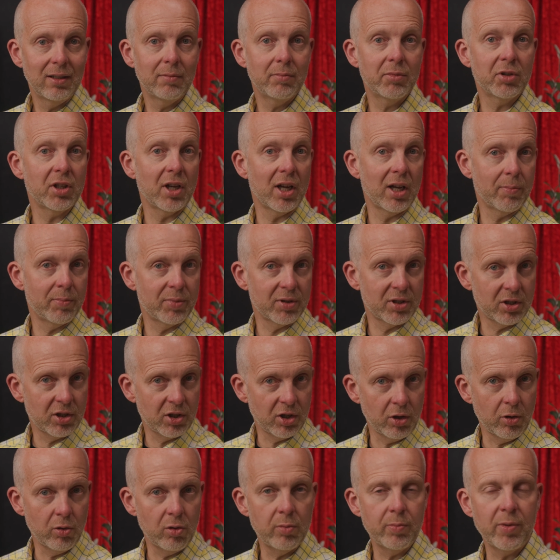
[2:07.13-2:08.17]
but are
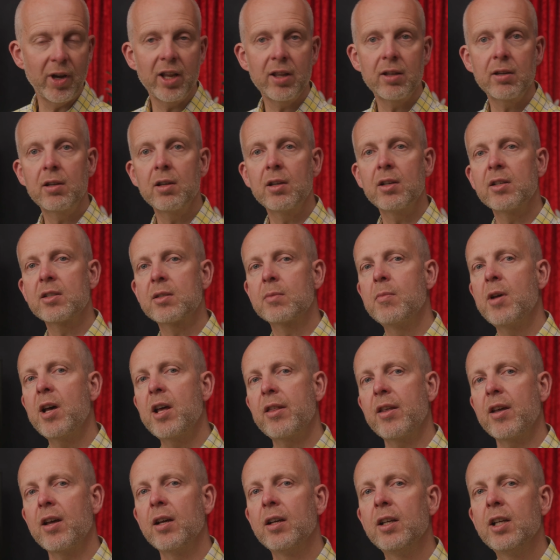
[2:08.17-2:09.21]
pursued by the girl's
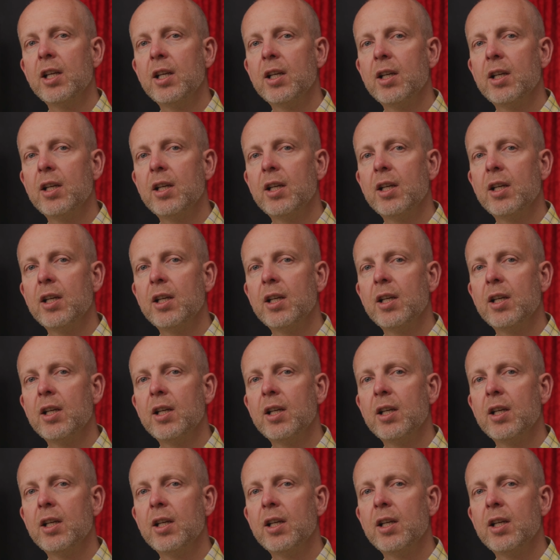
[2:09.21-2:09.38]
mother.